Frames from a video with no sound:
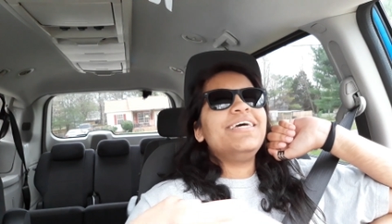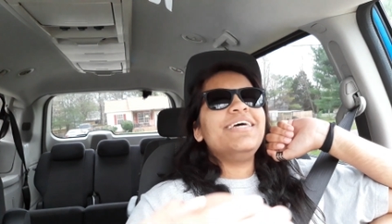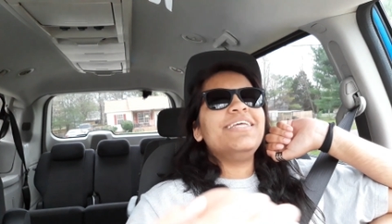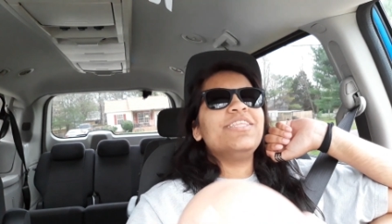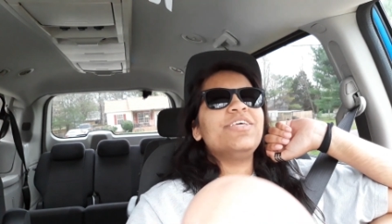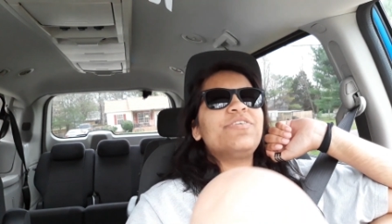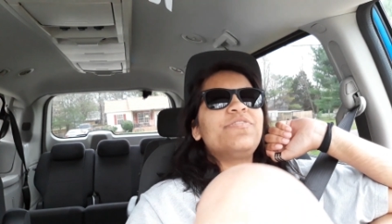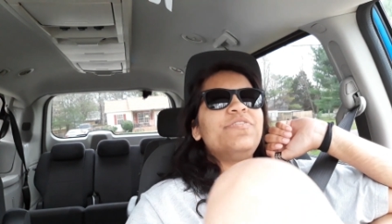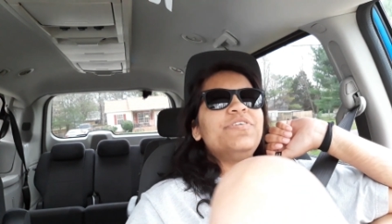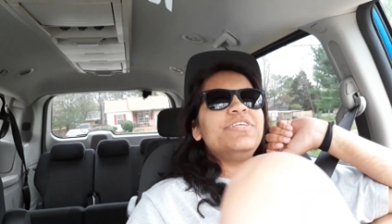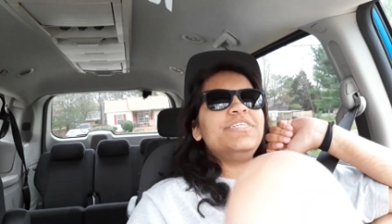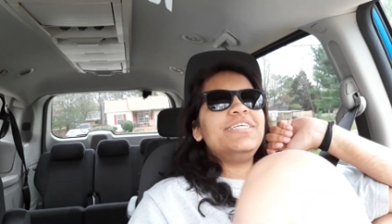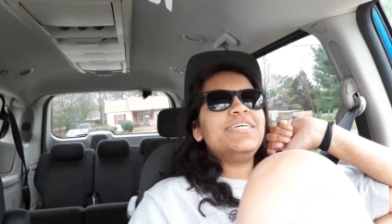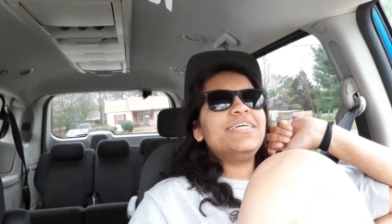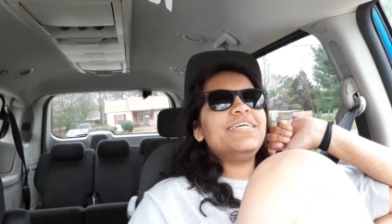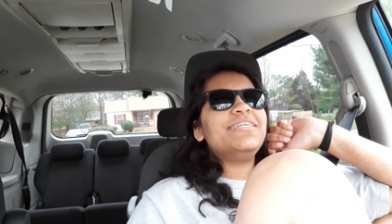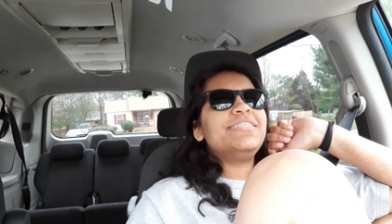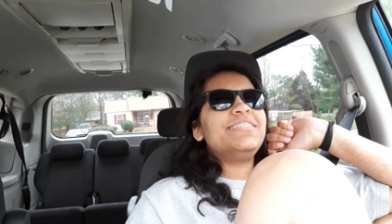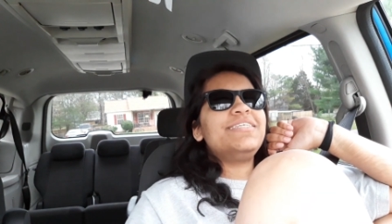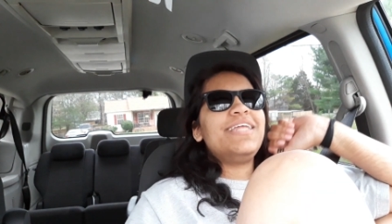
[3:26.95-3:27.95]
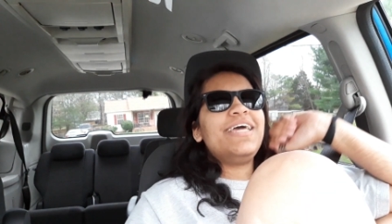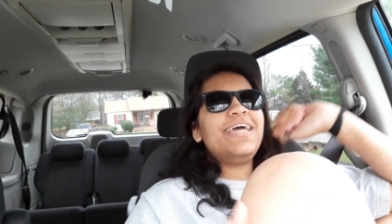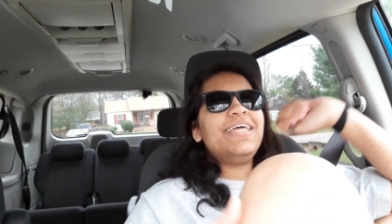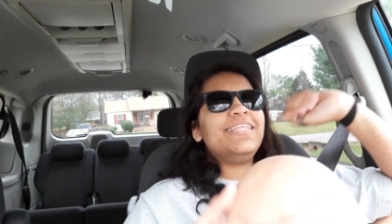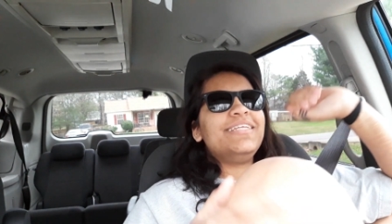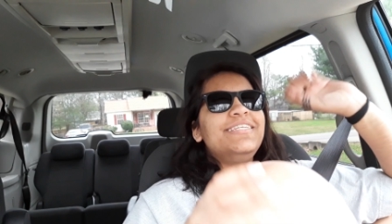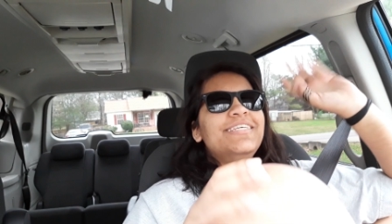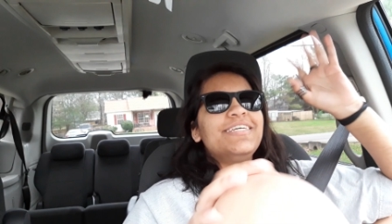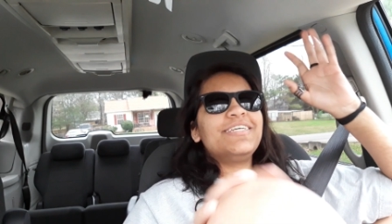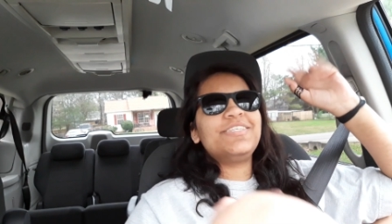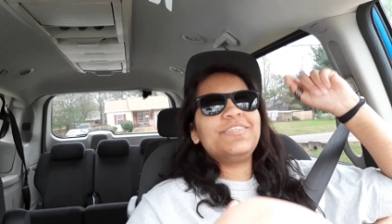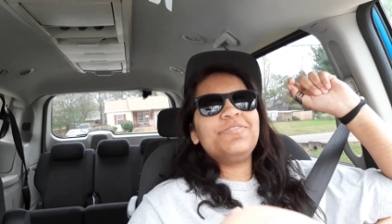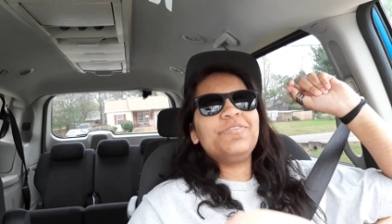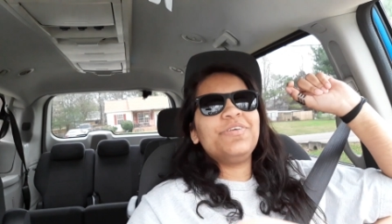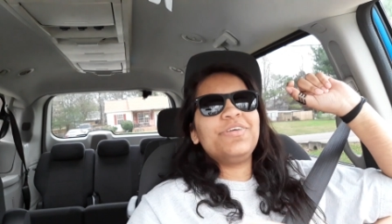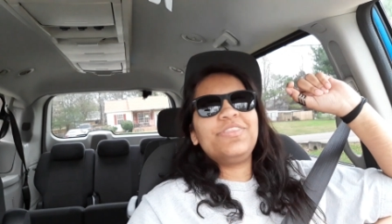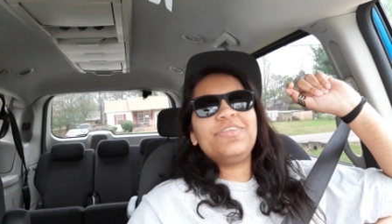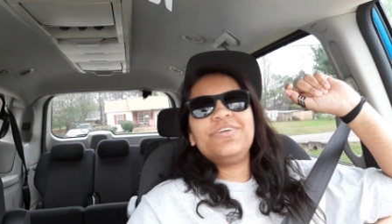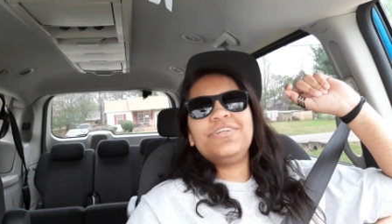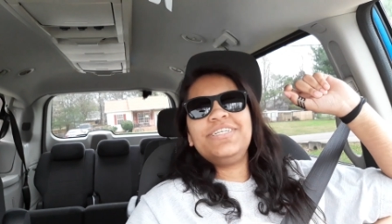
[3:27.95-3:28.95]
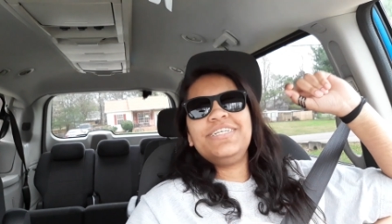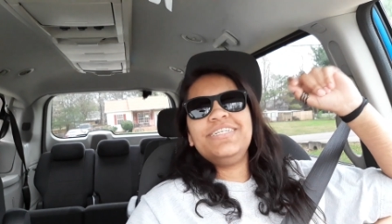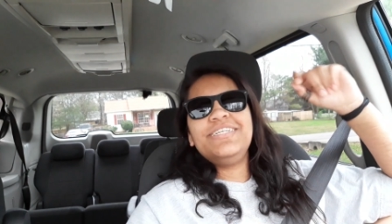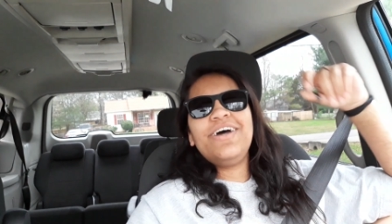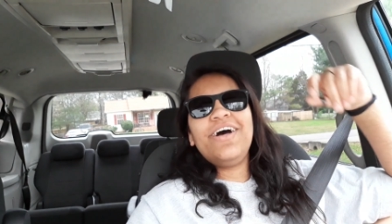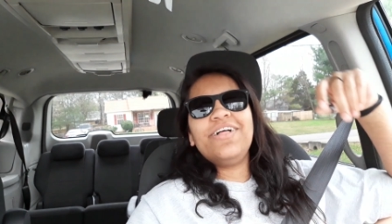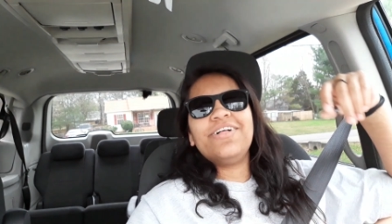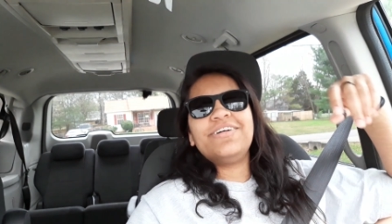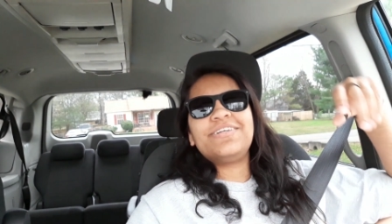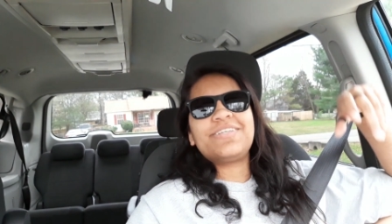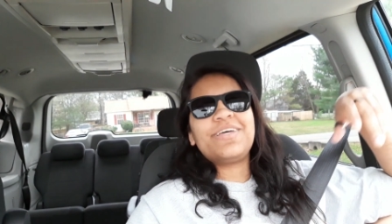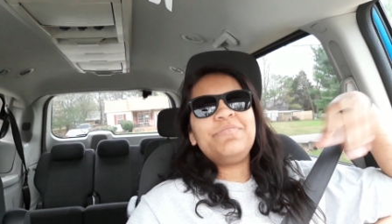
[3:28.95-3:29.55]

and look for the tickets, and hey, the tickets are only thirteen dollars.